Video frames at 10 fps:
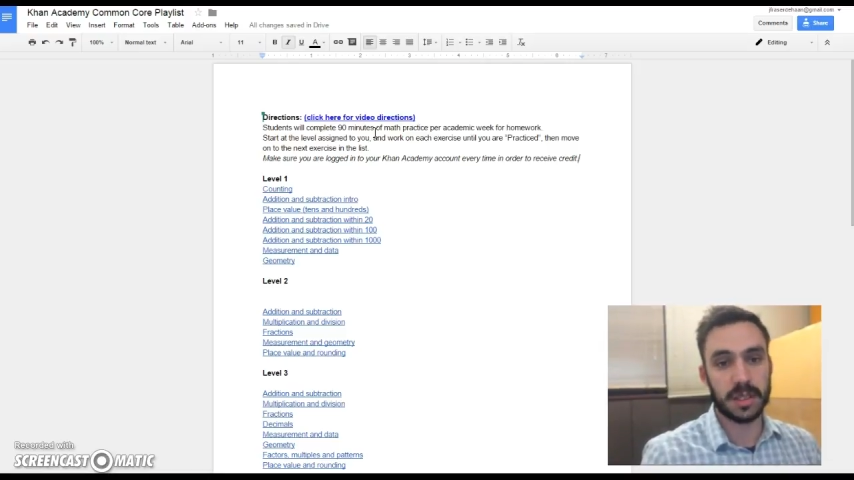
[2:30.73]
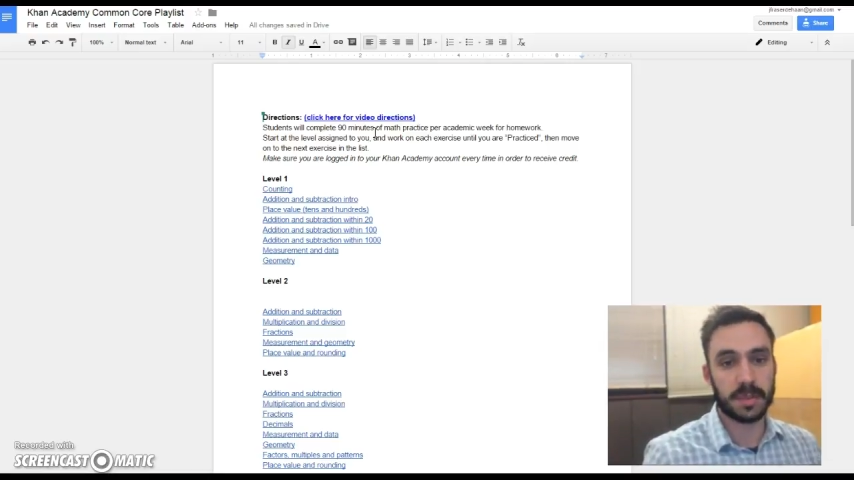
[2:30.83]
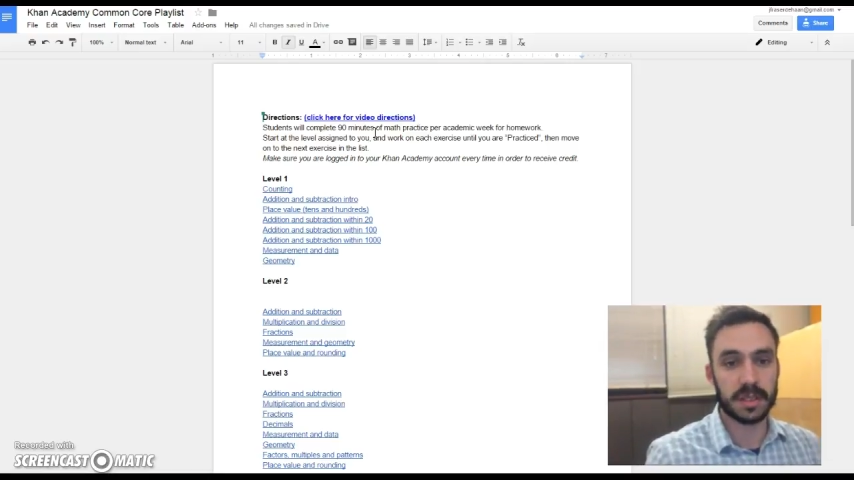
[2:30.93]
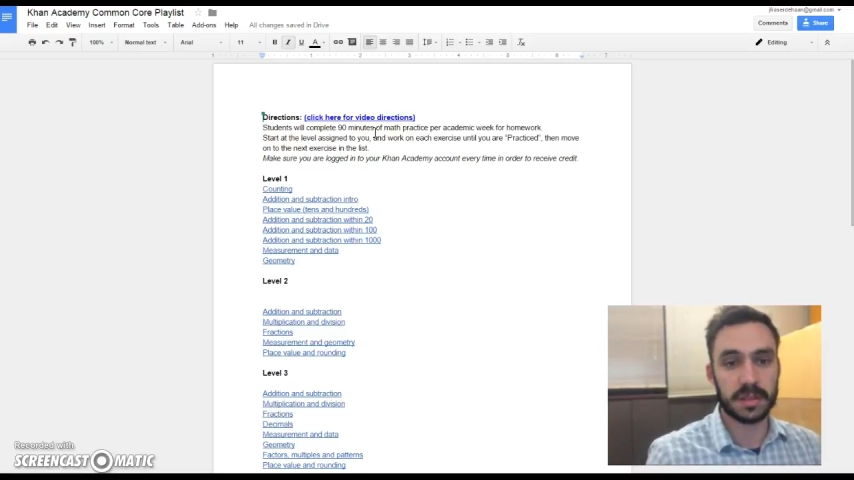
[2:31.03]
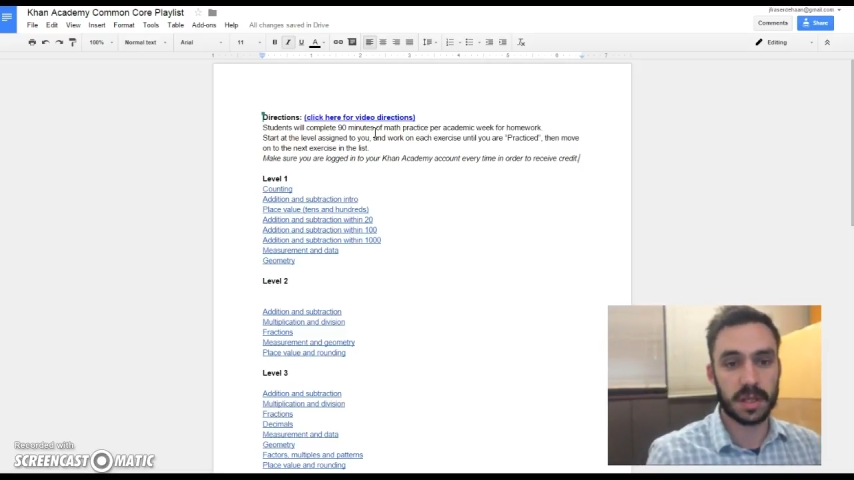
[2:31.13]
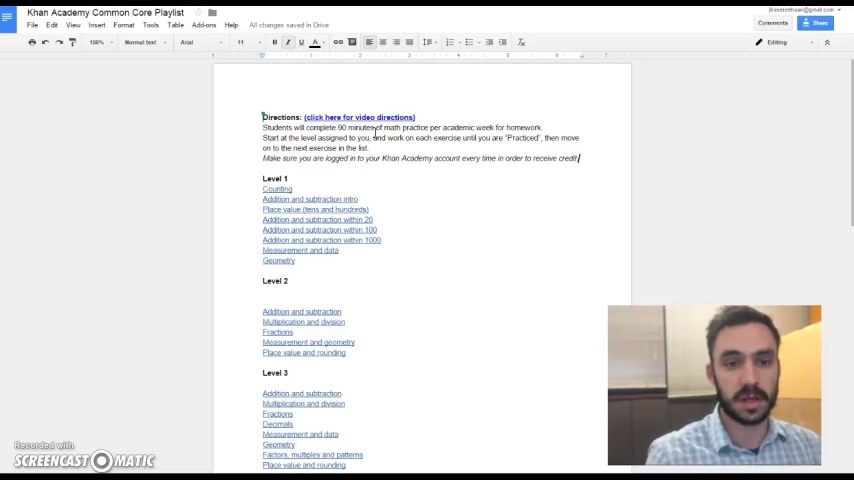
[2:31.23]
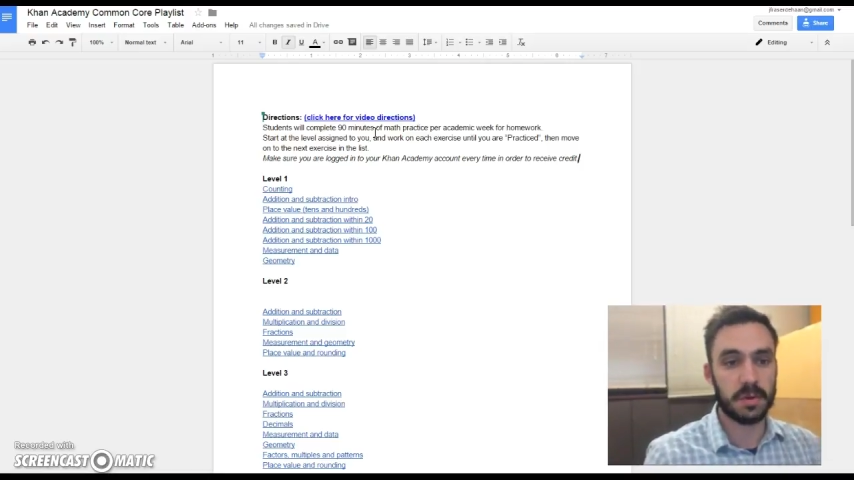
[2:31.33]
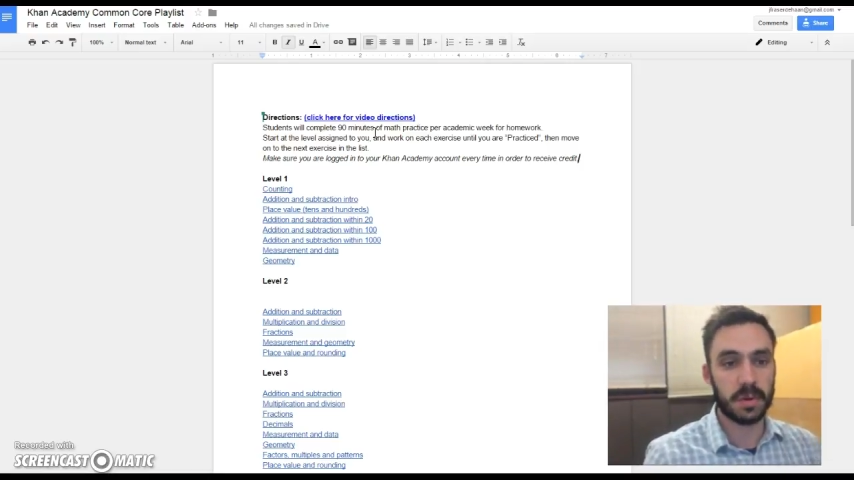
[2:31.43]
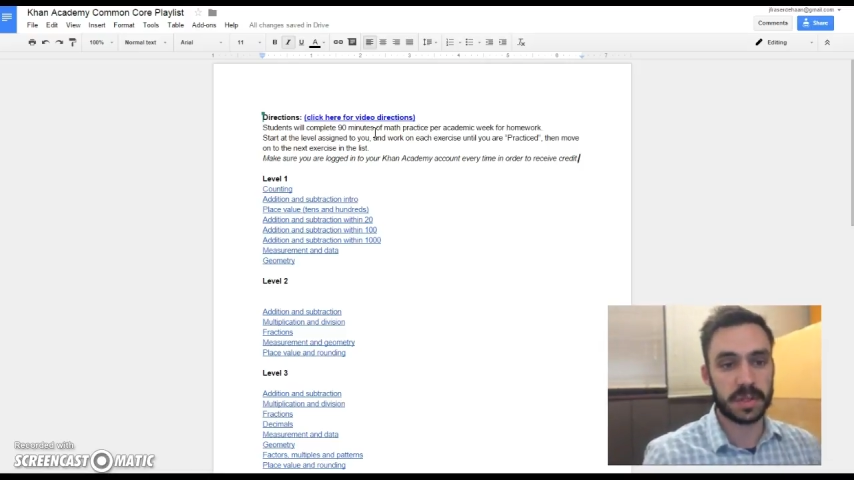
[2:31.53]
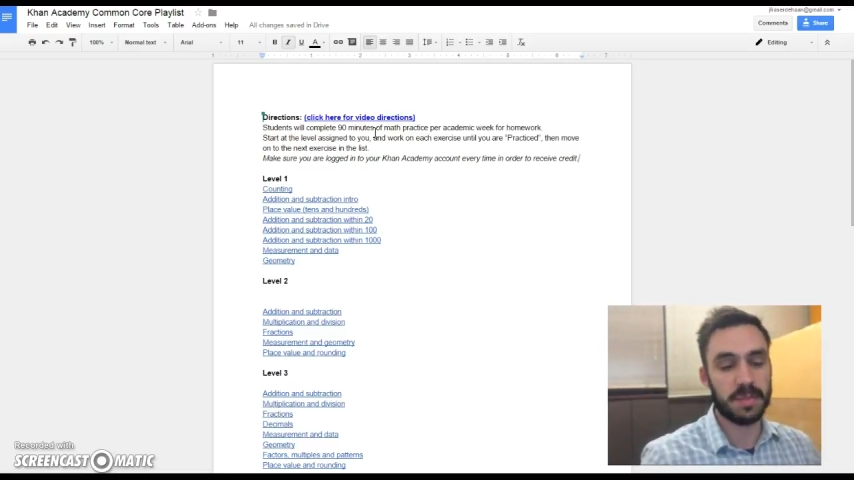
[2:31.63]
I'm going to tell
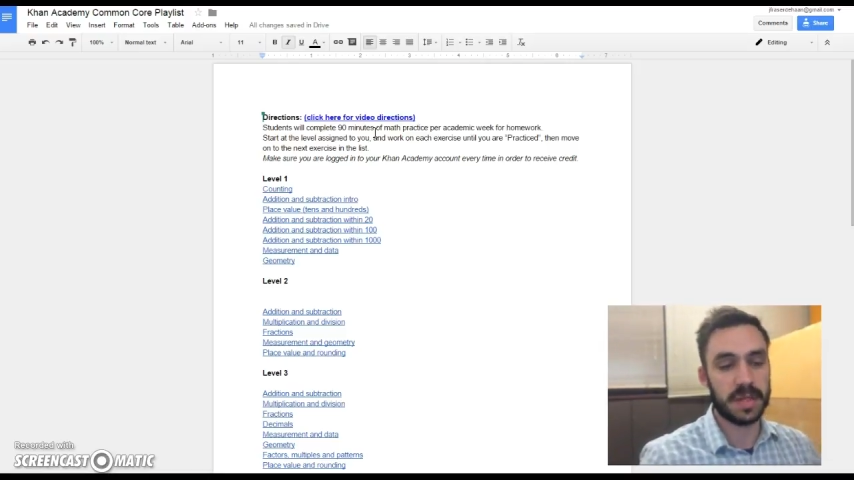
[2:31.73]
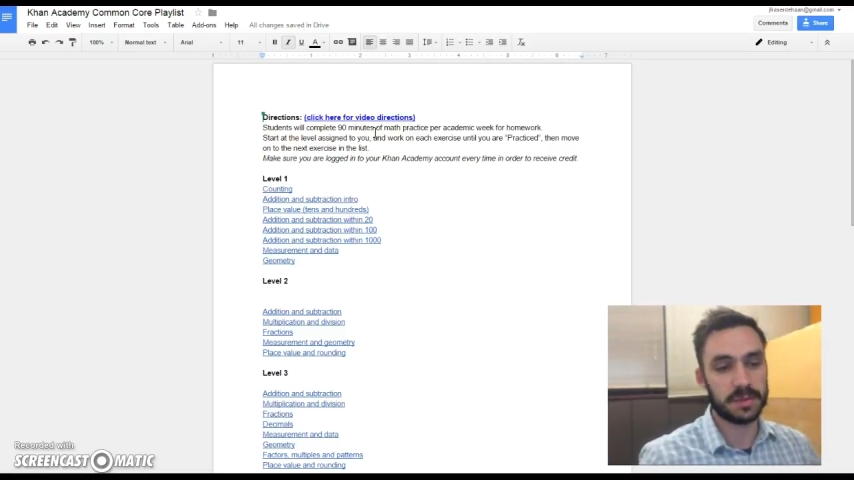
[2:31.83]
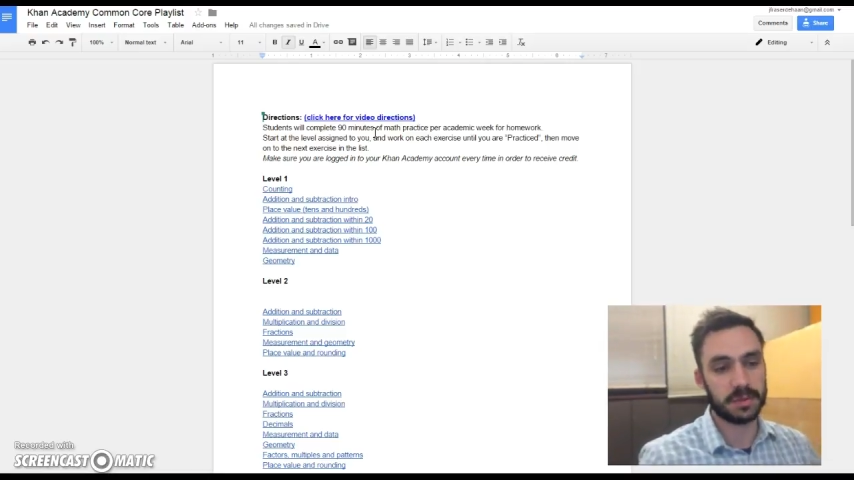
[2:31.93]
you what that means.